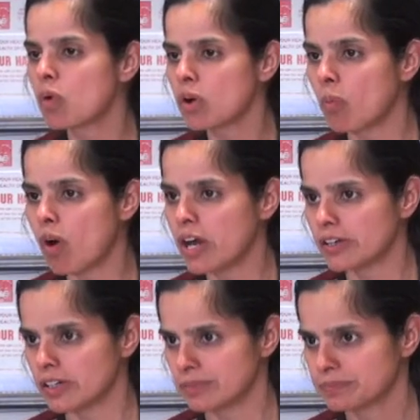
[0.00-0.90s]
more
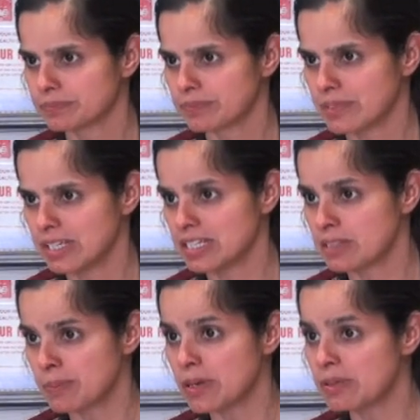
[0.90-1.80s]
water in
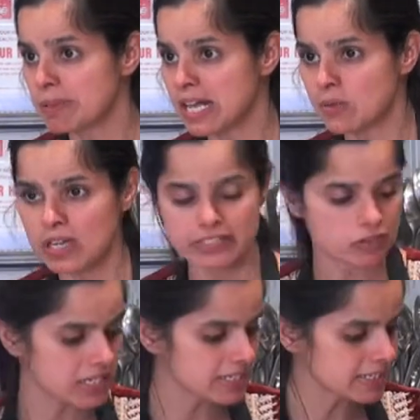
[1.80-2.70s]
sprouted black wild
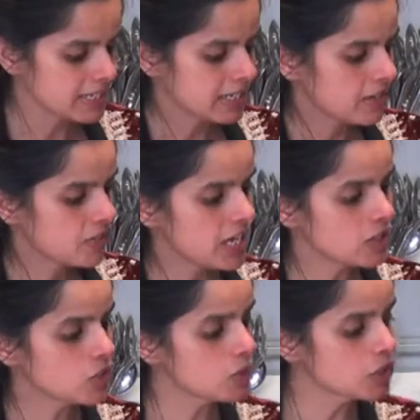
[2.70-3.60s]
rice
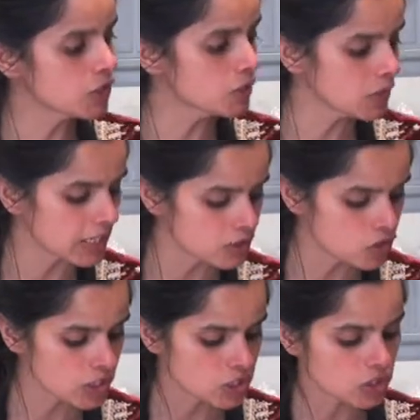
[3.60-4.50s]
than you do in
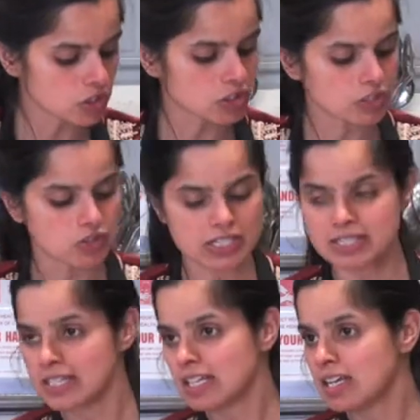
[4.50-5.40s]
traditional cooked
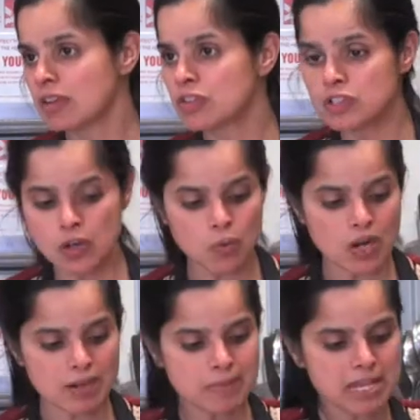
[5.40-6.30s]
rice. If you don't
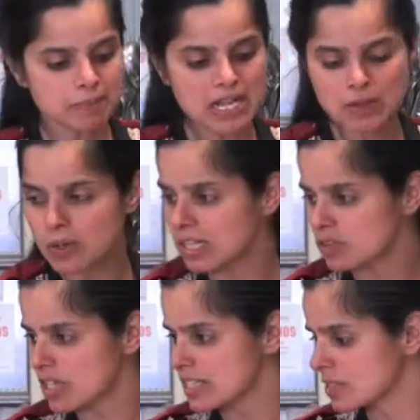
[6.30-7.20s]
want to make black wild
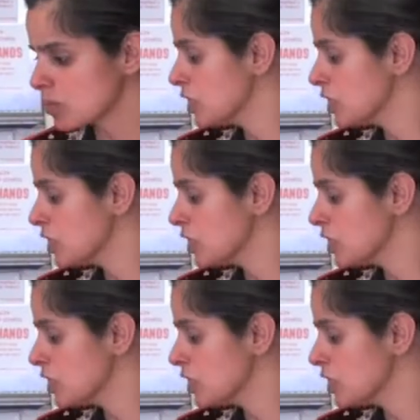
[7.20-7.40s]
rice, then